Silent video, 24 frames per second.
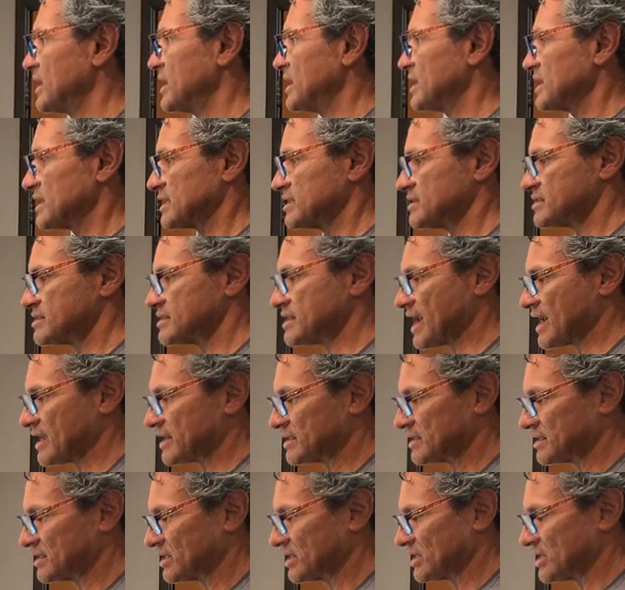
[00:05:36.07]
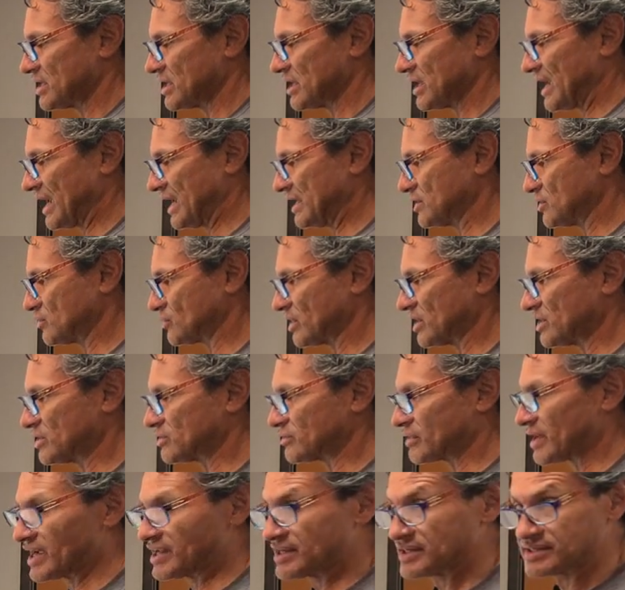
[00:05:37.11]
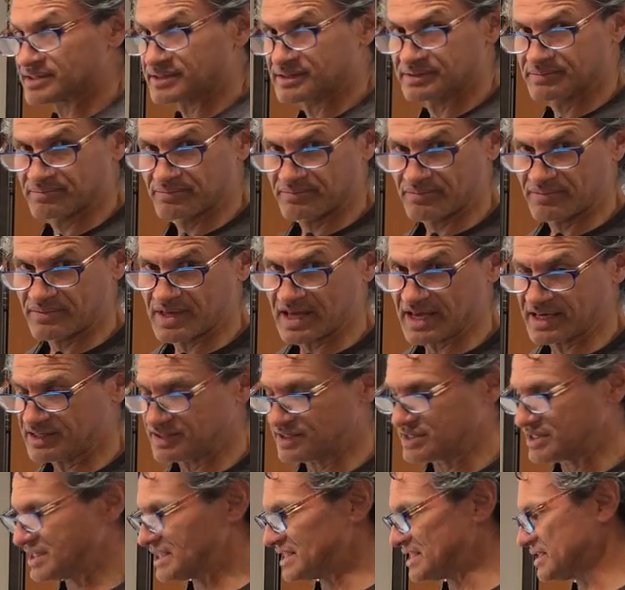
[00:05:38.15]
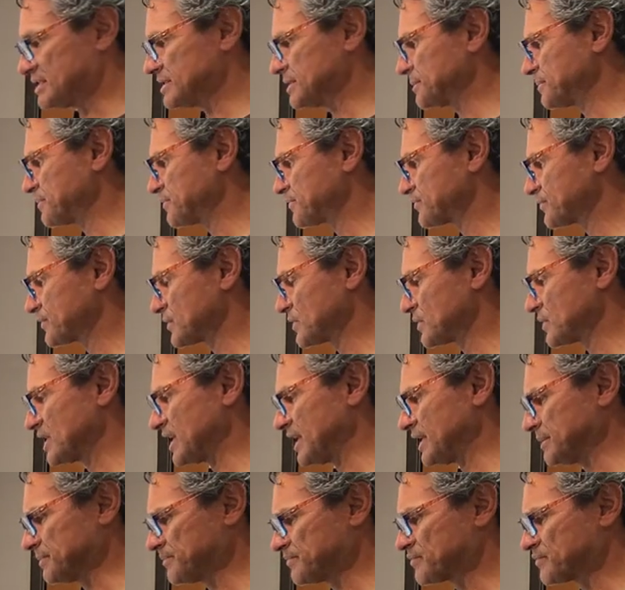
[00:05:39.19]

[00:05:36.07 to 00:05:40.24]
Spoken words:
cassette, and the rear derailleur that you need. Okay.